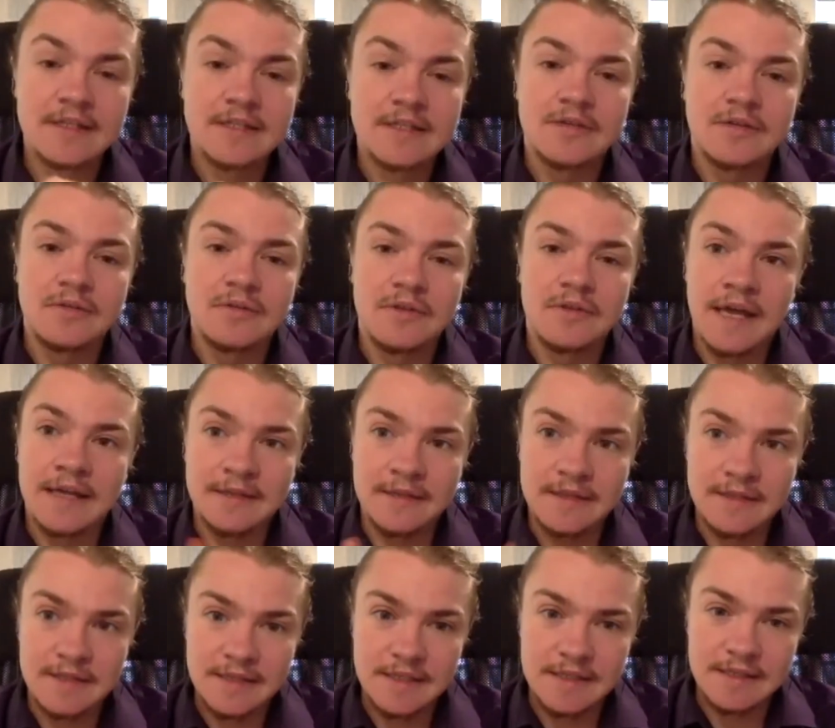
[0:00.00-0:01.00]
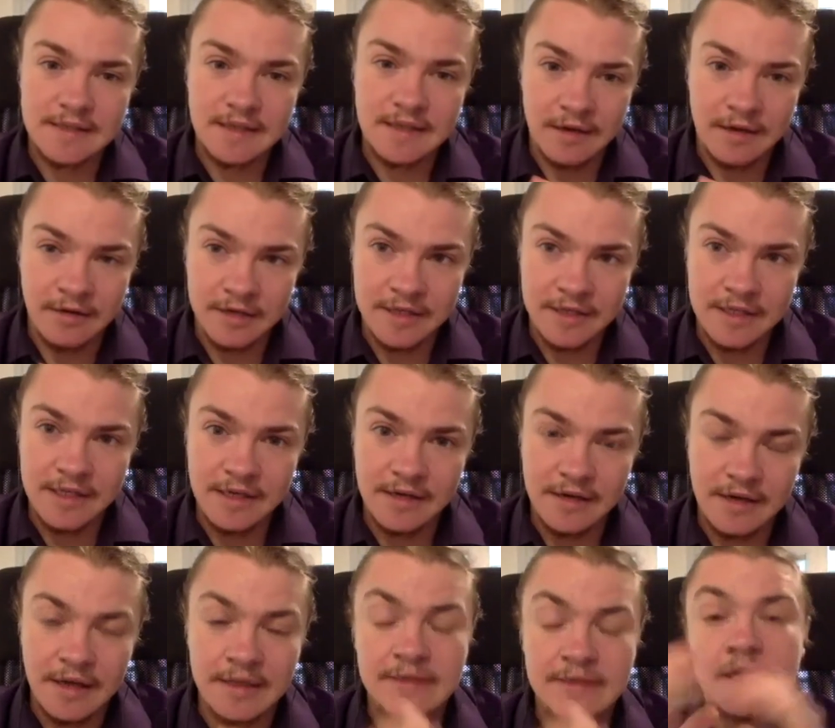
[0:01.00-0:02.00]
So the attendees that are
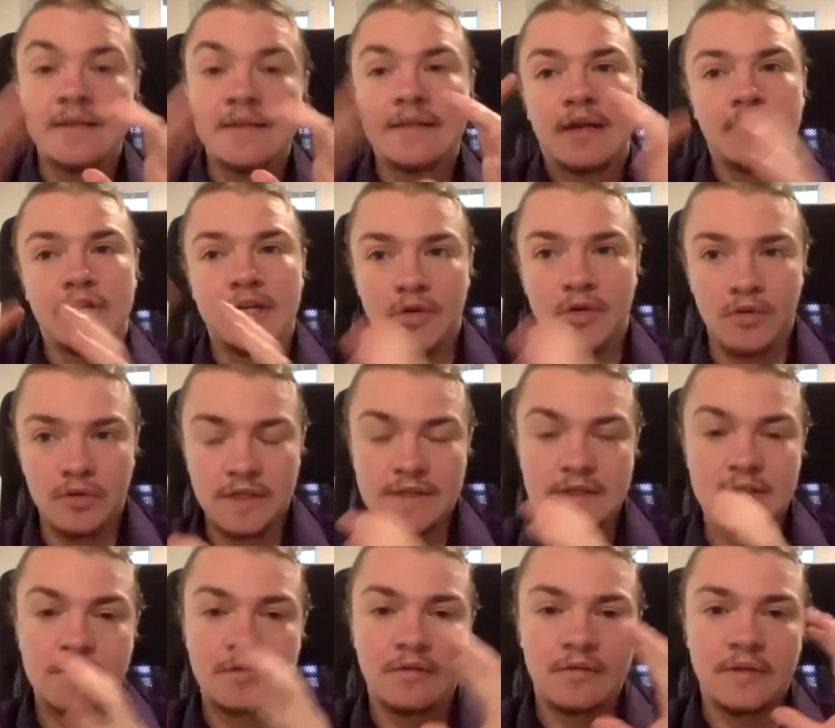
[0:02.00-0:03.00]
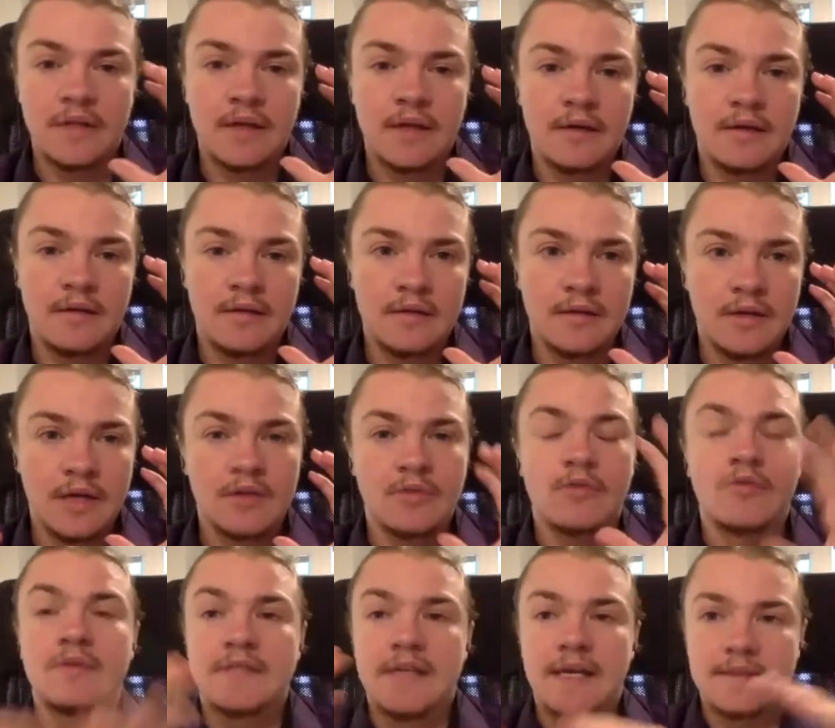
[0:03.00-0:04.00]
here, and then they're recorded. So they're, you can
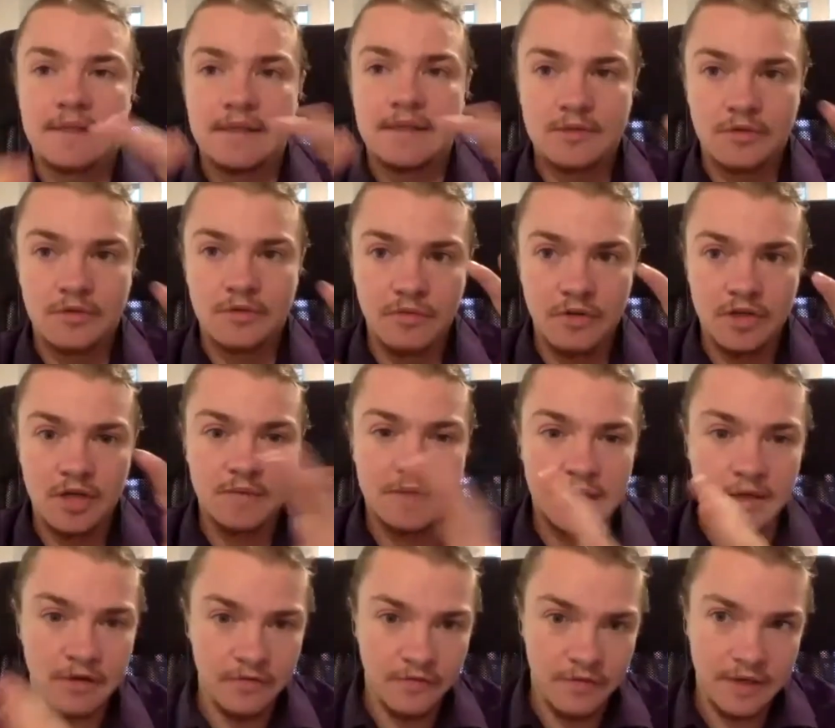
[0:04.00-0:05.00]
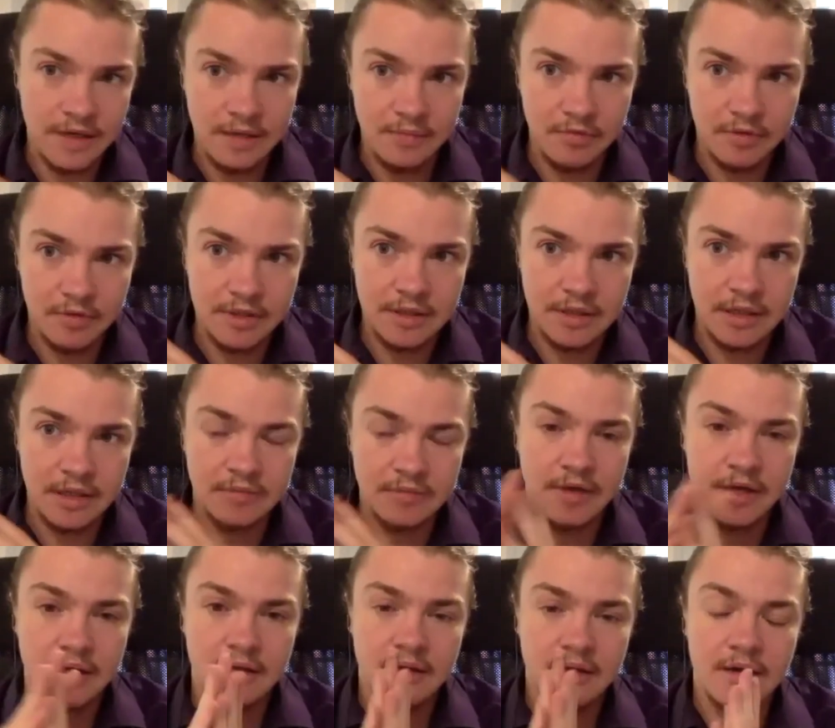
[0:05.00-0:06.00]
always access those workshops. They're available in
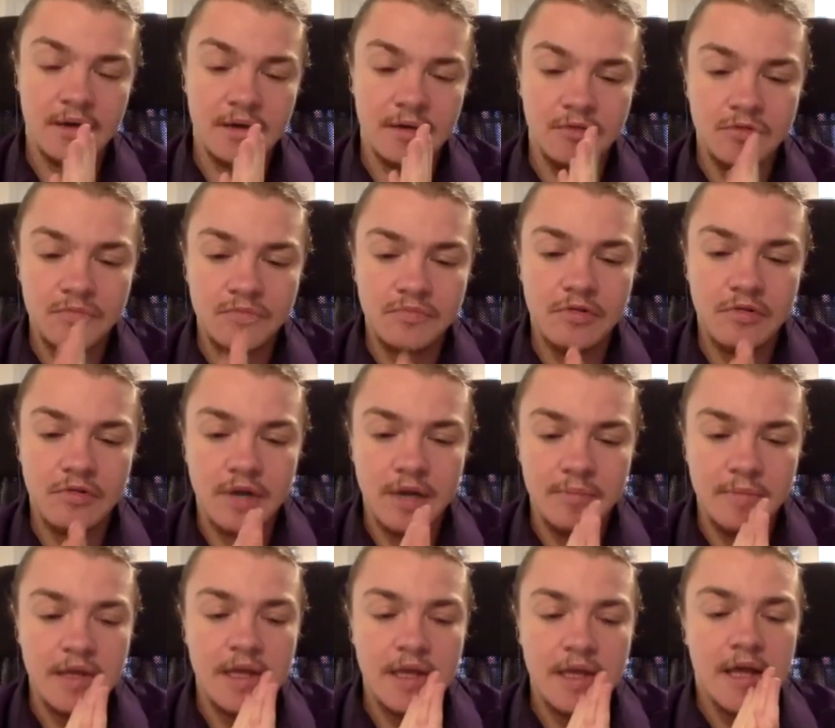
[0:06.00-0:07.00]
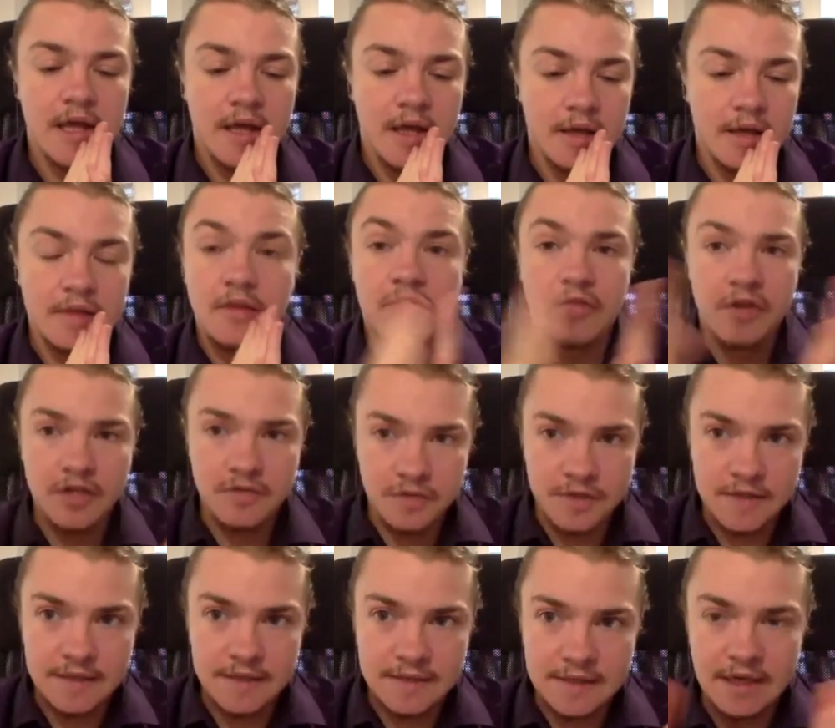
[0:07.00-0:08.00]
my group program, the French
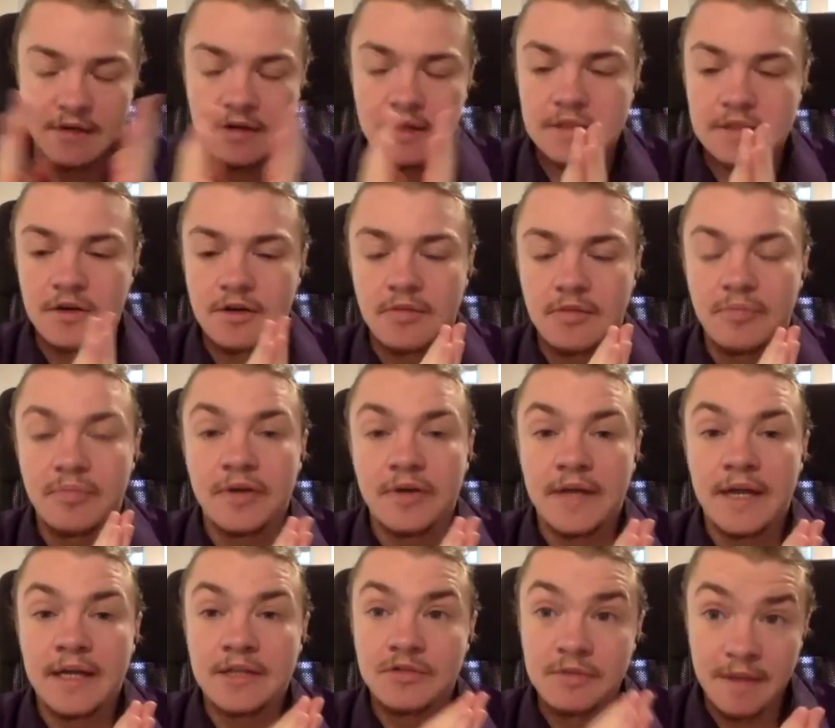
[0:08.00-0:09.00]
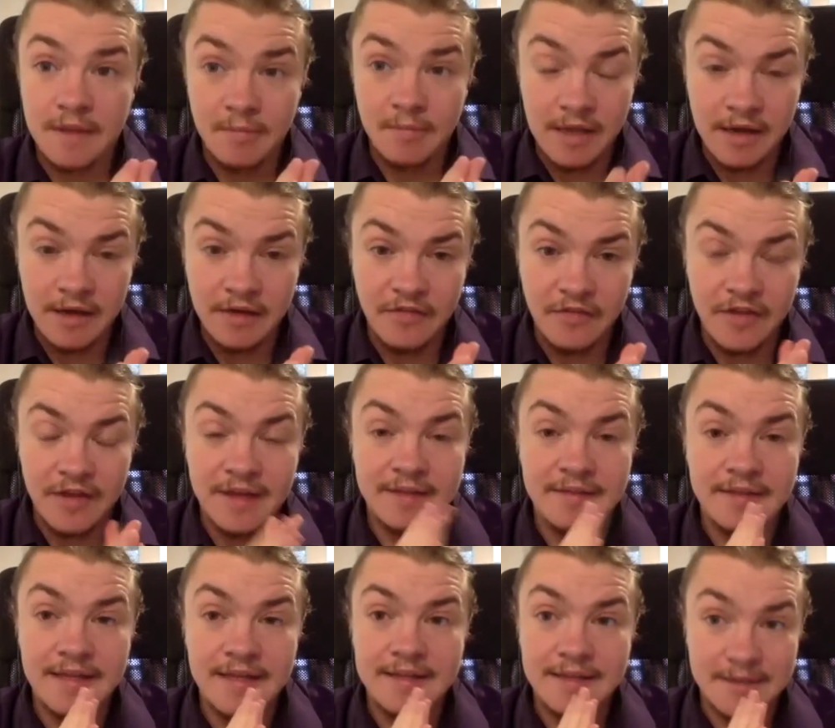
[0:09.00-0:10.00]
Fluency Accelerator, but I do them live,
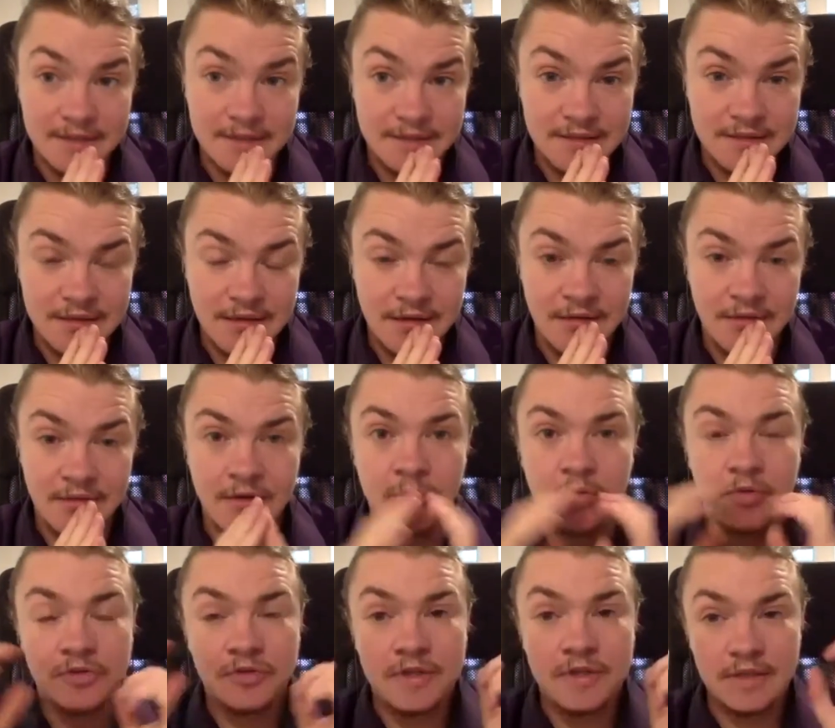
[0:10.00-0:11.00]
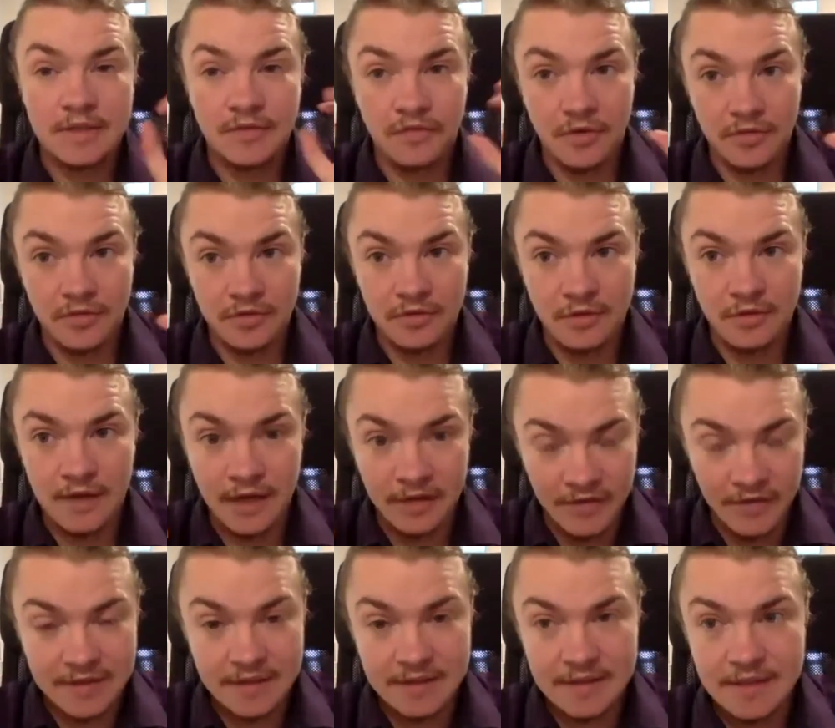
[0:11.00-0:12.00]
and then there's an opportunity for the live
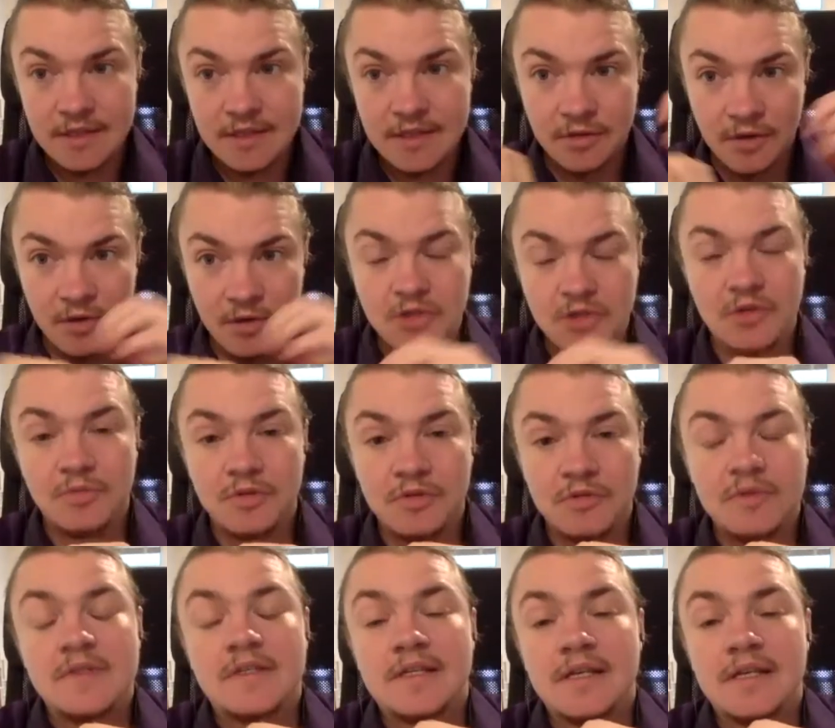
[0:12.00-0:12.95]
attendees to contribute.